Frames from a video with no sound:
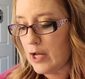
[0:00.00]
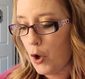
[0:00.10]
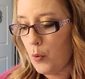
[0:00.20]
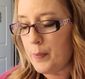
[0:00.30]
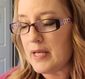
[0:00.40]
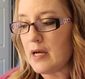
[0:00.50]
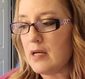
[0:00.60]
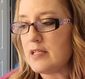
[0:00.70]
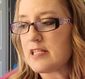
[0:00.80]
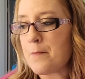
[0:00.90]
You know,
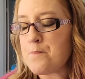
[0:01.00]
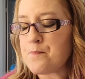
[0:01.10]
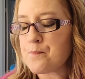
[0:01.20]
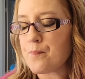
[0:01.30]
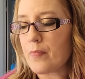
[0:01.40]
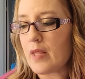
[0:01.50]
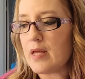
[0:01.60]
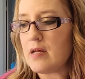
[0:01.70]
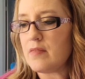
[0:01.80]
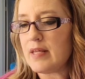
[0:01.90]
because
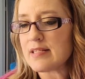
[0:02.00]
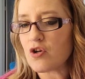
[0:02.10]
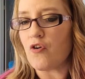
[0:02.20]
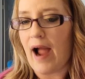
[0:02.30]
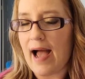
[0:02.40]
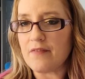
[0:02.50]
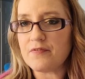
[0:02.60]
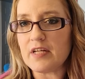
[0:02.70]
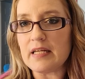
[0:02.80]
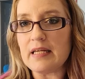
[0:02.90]
this
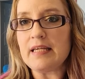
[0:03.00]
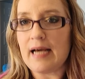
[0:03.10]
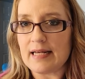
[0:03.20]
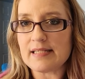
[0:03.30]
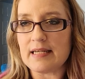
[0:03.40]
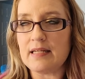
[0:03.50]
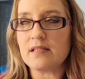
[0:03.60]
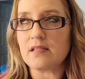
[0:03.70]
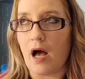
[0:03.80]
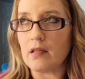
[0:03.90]
craft yes,
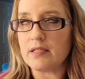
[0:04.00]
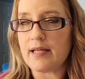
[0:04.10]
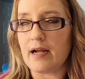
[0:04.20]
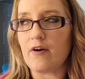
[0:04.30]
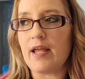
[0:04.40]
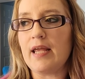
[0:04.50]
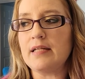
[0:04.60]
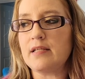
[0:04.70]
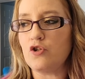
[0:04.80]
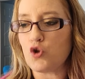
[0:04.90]
it is
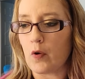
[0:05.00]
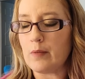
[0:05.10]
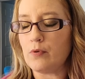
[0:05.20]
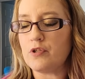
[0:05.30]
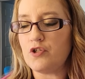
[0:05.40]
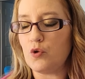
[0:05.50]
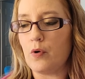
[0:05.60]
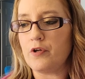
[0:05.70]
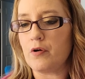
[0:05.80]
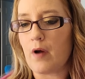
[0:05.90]
solitary, it's enjoyable to
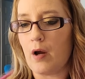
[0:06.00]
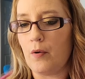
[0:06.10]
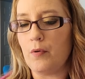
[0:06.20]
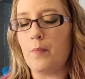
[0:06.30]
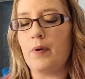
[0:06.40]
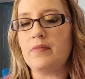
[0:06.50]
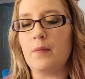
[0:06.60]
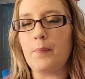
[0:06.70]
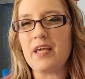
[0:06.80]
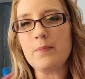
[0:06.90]
do on your own,
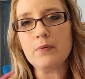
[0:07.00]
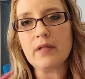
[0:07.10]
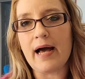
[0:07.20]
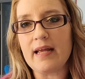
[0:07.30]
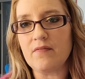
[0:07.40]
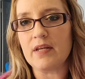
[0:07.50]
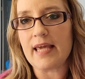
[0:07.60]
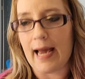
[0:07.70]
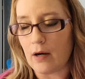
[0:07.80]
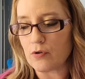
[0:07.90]
but the people I have
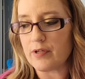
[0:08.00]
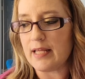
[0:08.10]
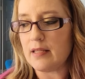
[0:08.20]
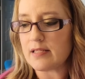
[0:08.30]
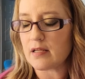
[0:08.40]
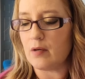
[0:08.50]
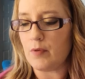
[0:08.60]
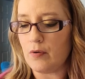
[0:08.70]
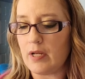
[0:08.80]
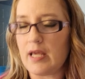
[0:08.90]
encountered in this
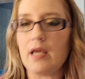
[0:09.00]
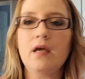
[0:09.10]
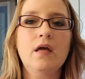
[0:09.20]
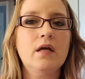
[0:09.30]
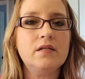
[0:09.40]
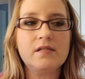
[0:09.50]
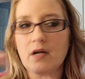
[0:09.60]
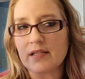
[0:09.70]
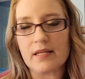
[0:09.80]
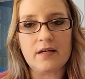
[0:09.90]
community
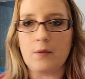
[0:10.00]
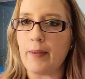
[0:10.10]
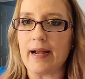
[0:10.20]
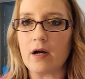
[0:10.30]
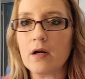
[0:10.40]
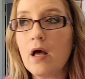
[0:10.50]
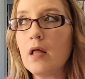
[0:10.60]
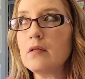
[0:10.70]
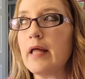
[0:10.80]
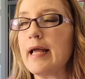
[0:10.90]
doesn't compare.
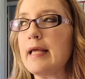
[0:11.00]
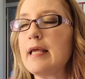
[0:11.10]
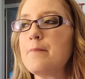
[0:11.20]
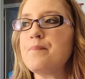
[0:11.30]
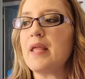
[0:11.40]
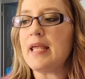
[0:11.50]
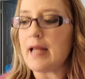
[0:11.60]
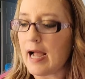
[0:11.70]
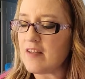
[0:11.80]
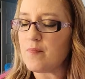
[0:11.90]
Like,
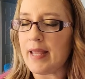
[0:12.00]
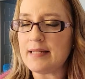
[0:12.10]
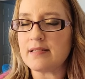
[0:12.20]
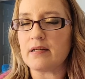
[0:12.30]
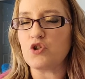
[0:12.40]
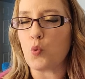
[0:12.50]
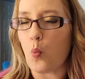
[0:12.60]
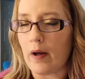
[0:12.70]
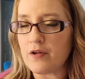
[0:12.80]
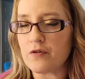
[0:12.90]
it, I've made
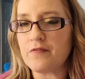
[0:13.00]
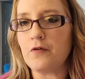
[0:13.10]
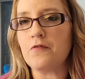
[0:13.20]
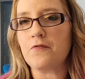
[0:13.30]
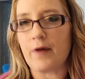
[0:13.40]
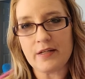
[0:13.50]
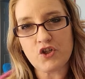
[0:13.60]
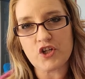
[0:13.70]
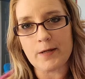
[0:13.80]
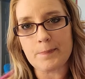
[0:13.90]
such wonderful
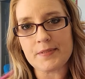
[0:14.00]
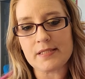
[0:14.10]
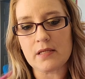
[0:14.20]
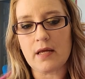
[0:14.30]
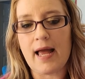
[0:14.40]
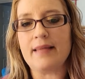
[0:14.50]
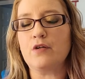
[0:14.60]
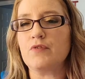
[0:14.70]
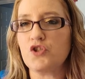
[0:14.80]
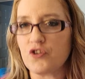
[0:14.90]
friendships
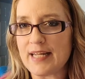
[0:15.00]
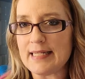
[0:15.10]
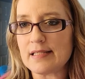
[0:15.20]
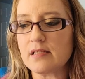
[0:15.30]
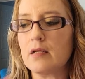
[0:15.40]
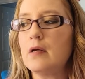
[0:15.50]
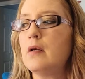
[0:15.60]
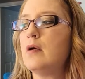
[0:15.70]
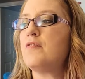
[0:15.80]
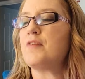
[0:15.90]
at the retreats
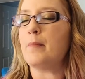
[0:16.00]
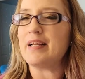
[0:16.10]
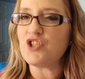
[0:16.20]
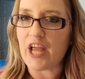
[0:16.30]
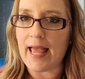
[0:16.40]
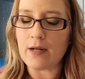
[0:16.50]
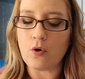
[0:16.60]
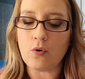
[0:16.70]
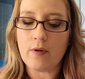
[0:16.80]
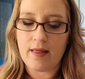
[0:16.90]
from my
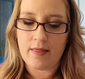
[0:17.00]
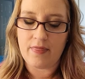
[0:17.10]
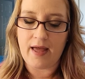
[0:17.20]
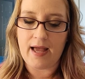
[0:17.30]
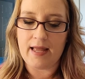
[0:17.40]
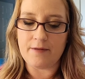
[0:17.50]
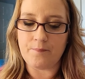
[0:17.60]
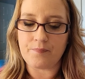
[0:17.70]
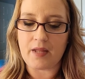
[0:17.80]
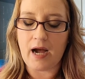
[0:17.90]
channel that